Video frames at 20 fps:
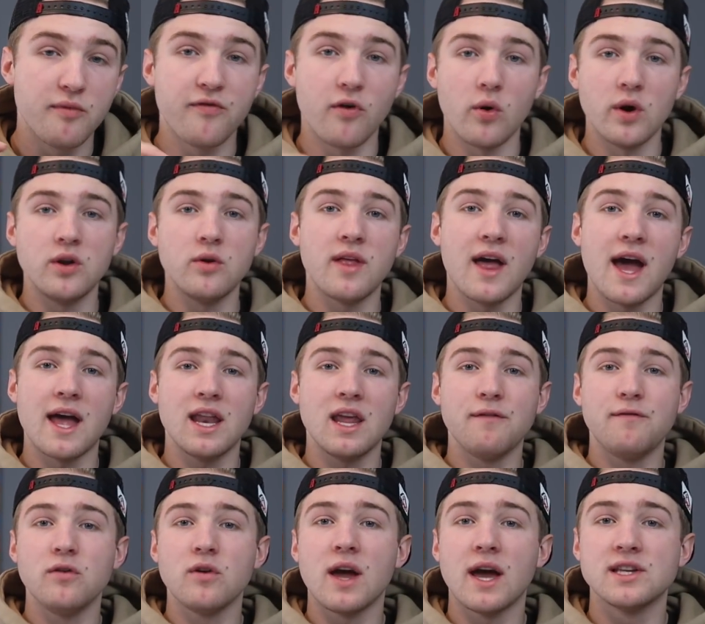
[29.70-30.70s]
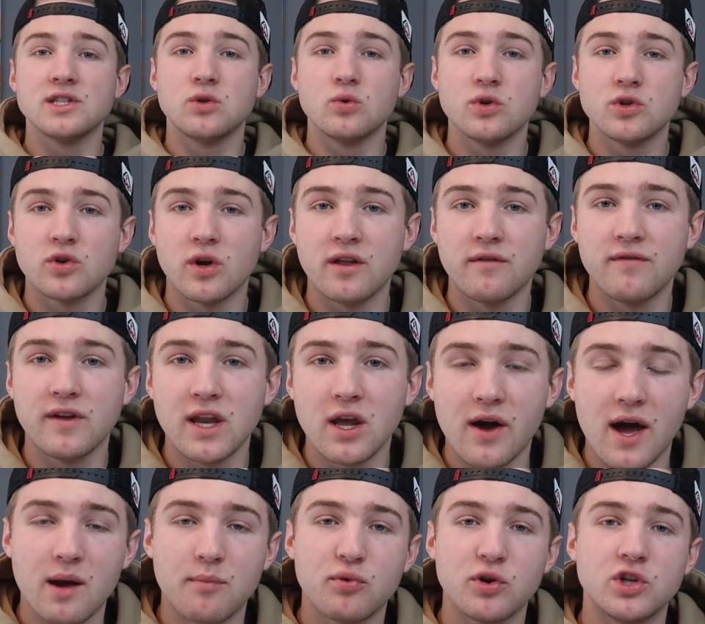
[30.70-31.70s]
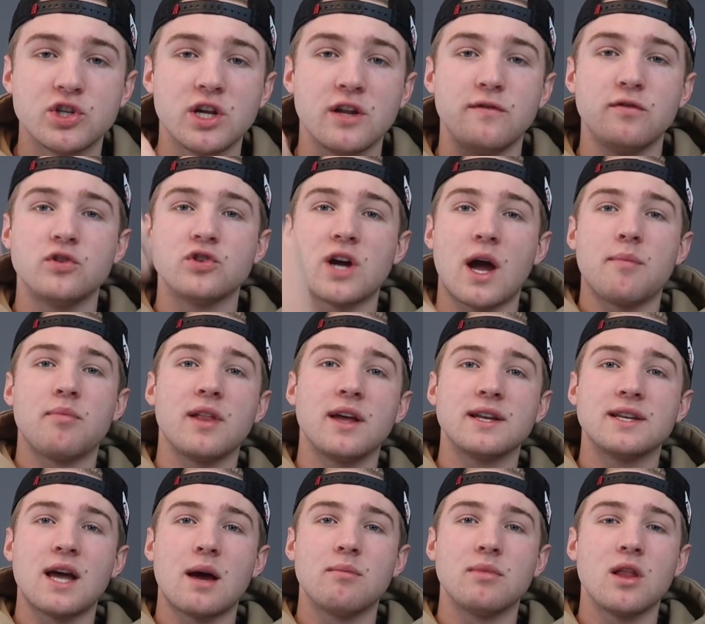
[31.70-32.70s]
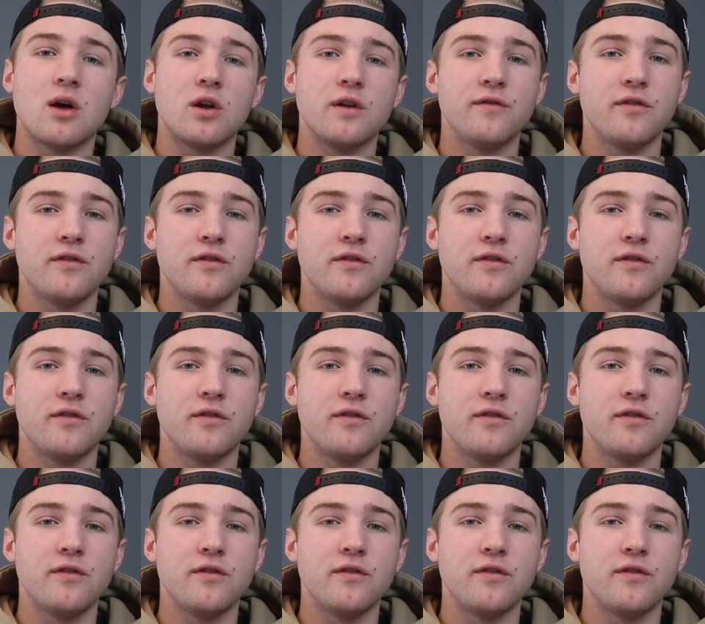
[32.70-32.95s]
before we do that, if you guys do enjoy the video, I'd appreciate it if you drop a like down below.